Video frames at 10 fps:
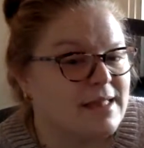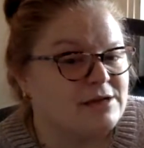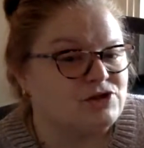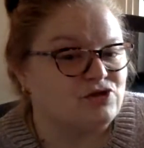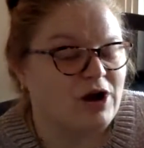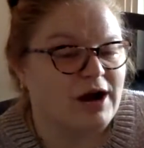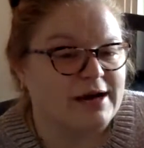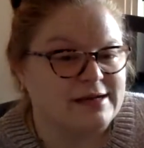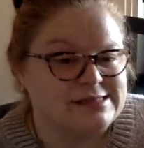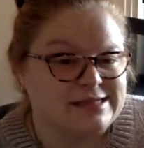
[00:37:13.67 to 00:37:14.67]

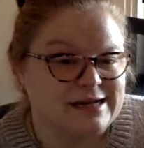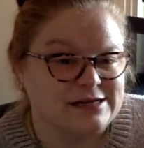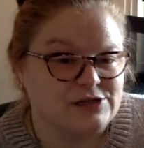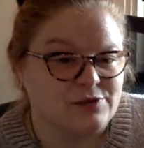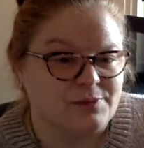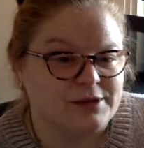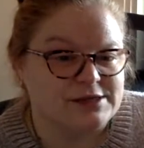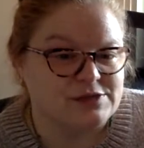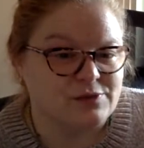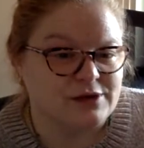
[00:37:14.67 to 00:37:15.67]
trying to get into a
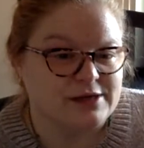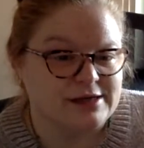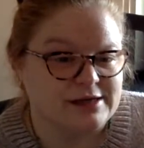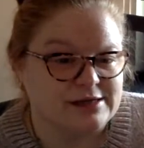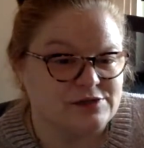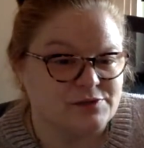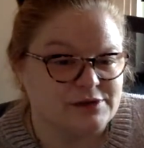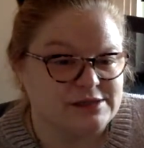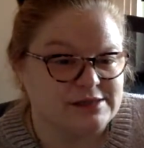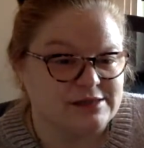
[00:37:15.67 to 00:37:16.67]
place where he is
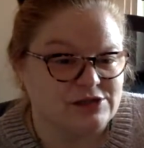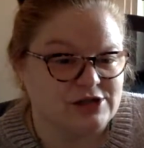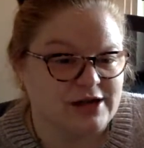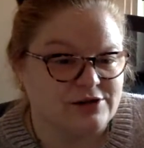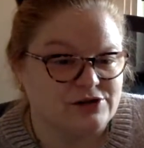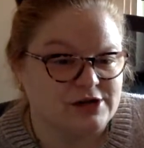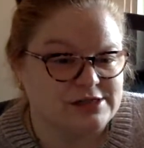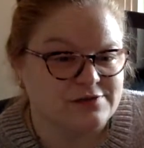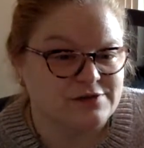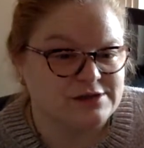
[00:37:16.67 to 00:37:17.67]
releasing the shadow traits
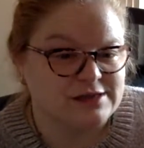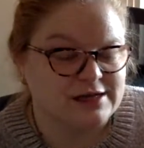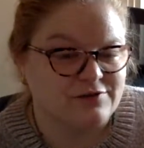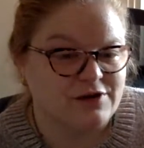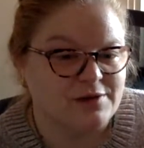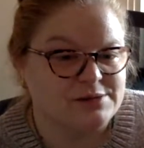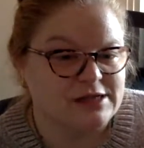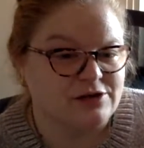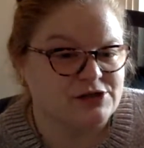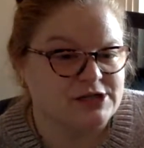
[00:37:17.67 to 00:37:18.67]
of this King of Cups
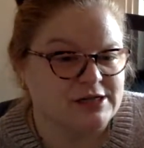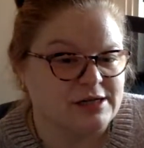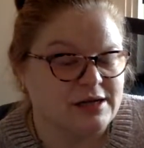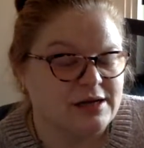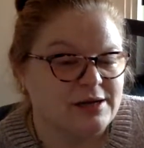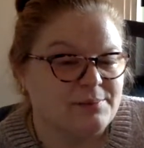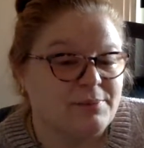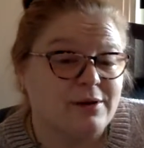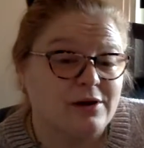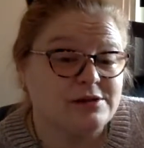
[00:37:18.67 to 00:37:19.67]
energy,
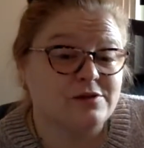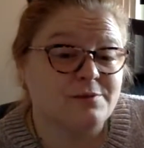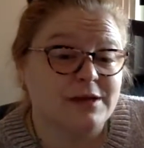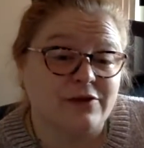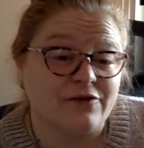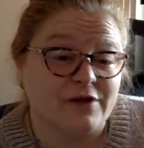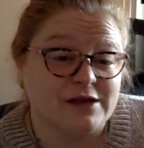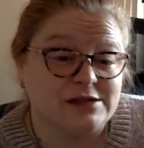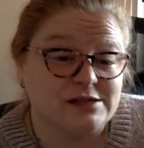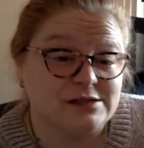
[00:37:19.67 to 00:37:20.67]
but also being
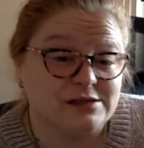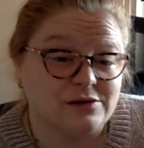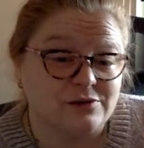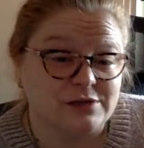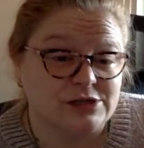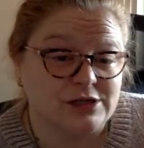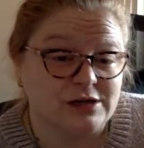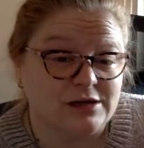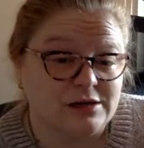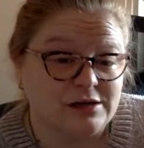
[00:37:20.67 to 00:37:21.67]
fixed,
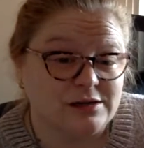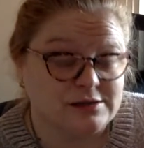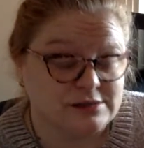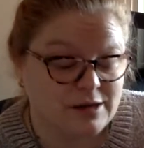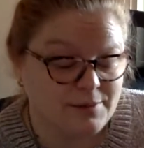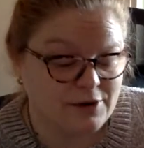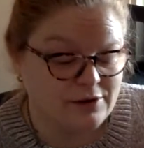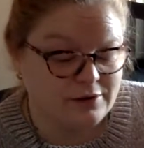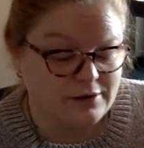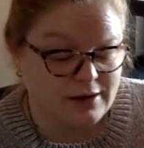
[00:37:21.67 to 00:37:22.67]
rigid,
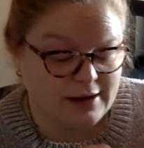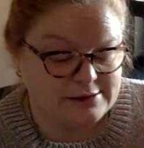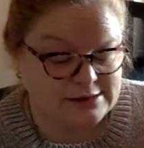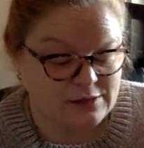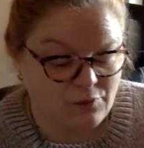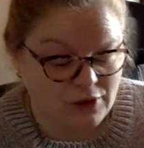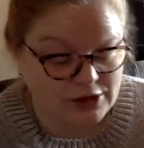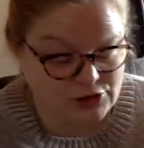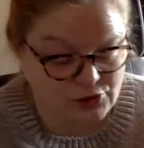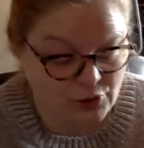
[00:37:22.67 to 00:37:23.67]
stubborn, and somewhat
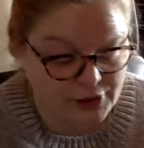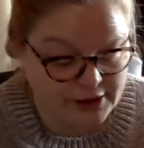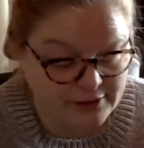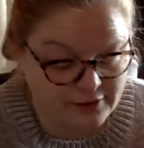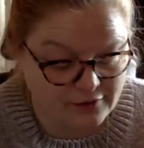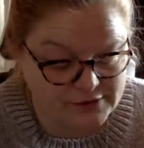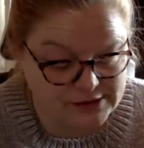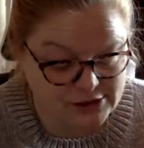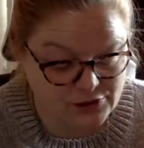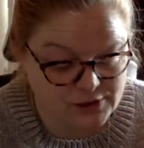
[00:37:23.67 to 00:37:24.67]
controlling of the
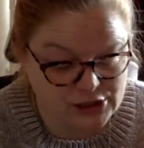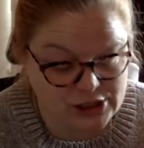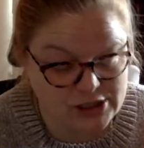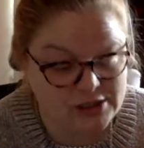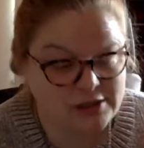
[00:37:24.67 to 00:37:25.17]
situation.